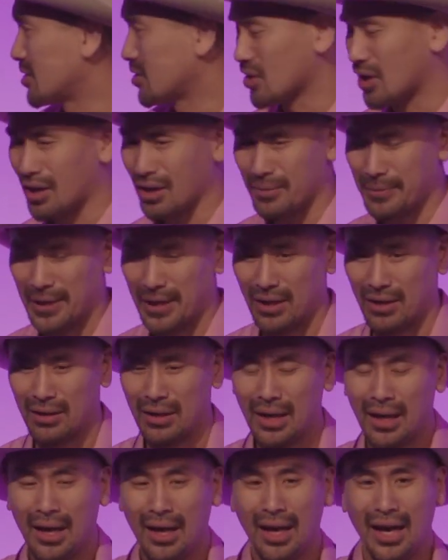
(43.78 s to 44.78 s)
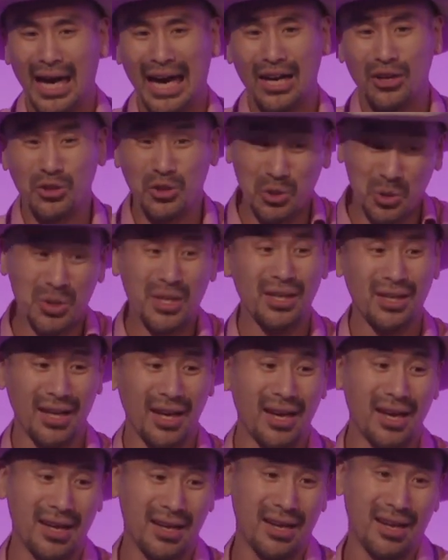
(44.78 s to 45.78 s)
to talk about how you can
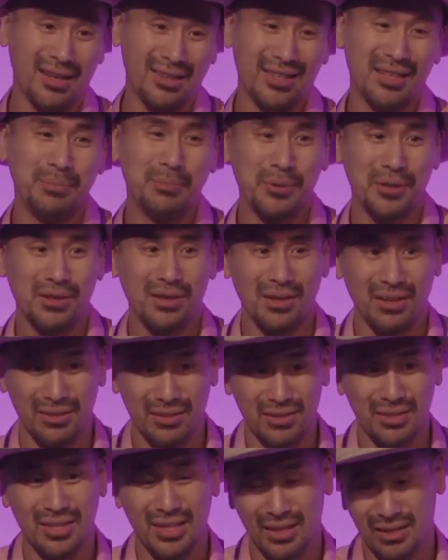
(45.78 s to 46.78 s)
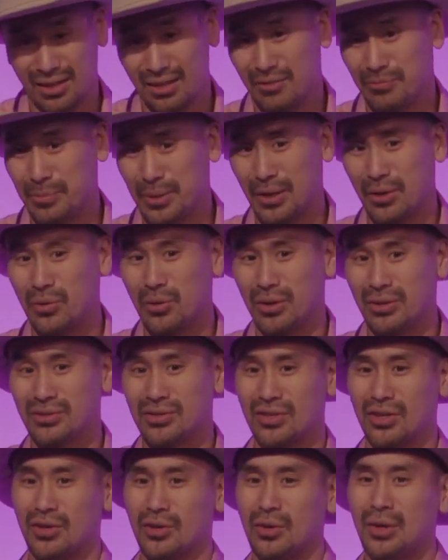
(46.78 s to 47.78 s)
get a deeper understanding of Bitcoin.
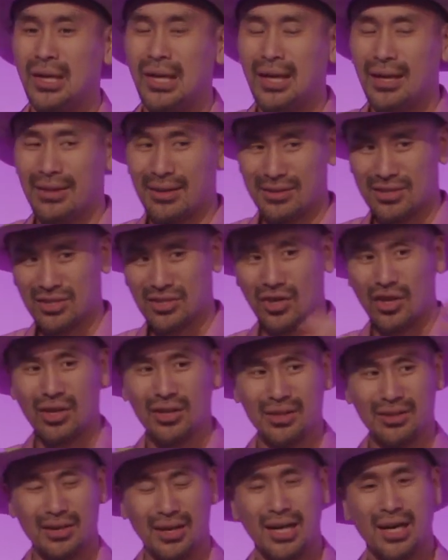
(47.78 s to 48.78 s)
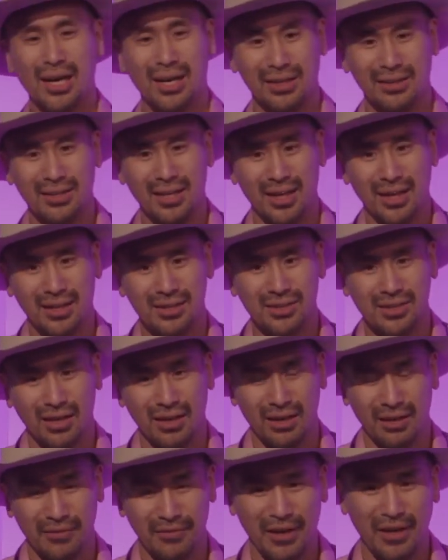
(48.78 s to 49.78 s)
So this is all in the context
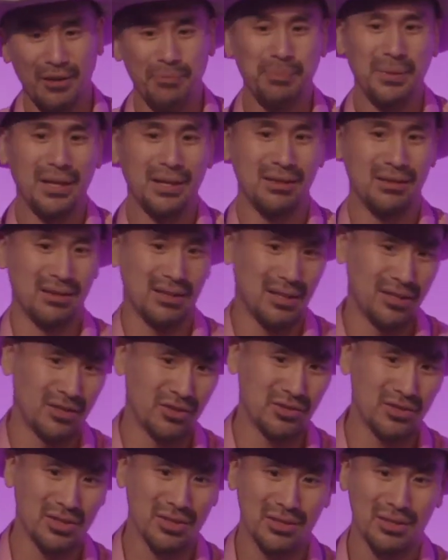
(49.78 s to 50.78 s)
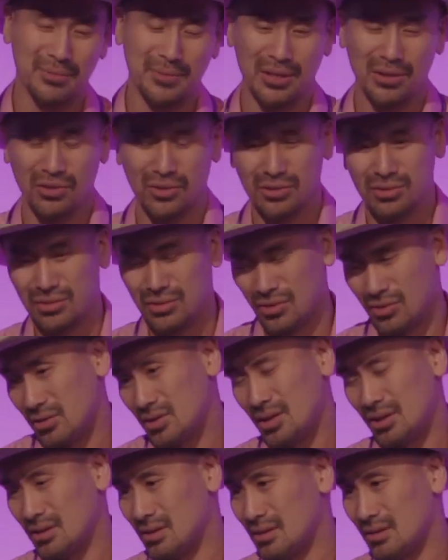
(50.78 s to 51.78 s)
of helping the ecosystem, and you'll
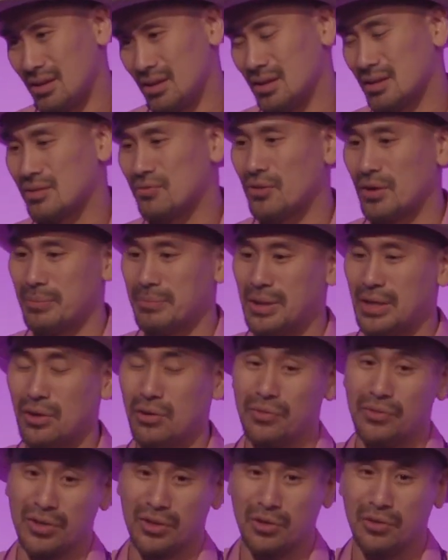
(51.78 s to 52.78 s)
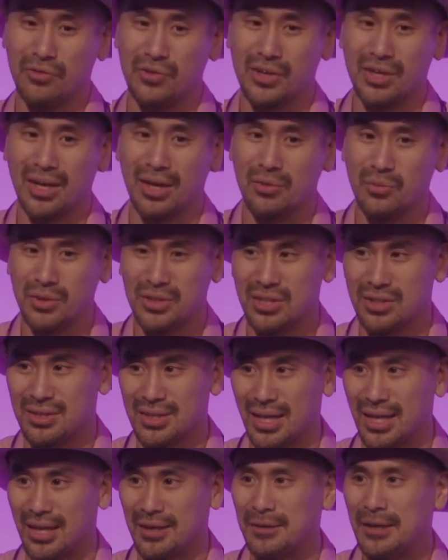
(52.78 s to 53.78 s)
hear this from me over and over again, which is
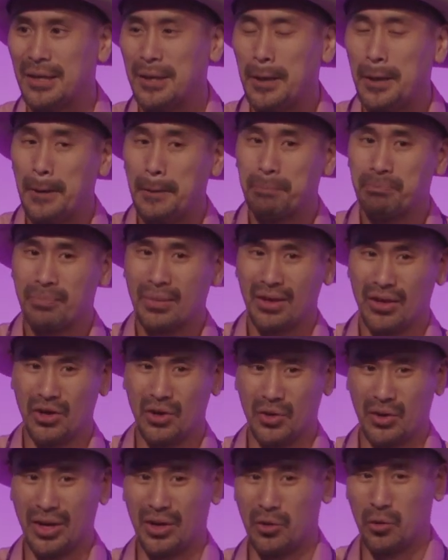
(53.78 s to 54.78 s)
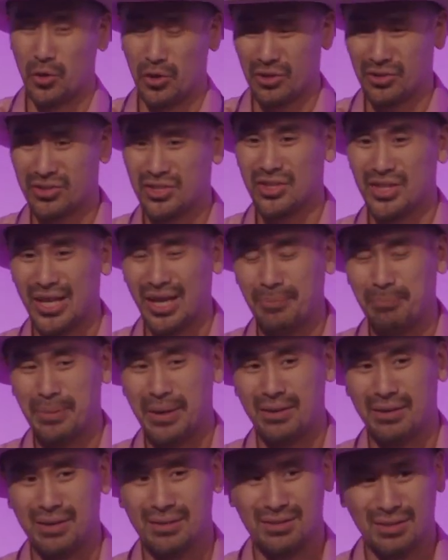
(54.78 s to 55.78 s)
that in order to get
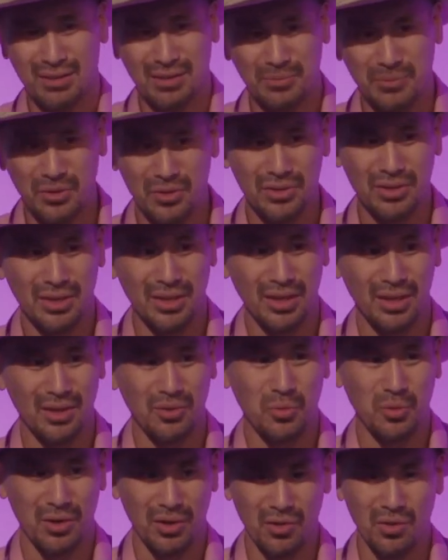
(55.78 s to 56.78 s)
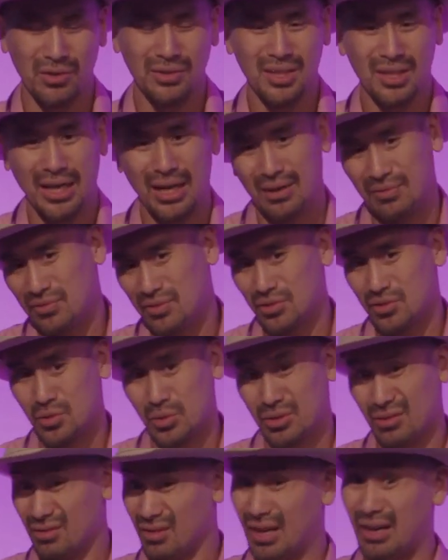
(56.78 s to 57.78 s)
better as a community, we're going to have to
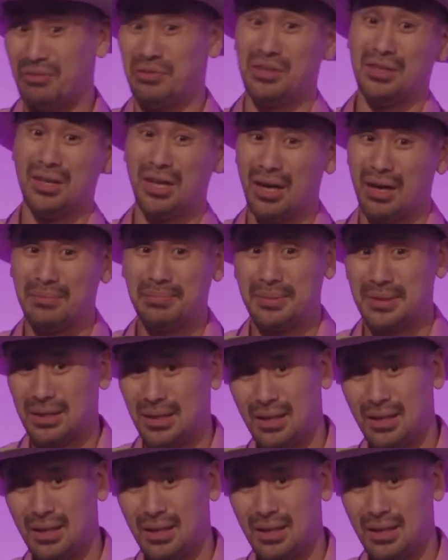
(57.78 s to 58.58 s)
sort of level up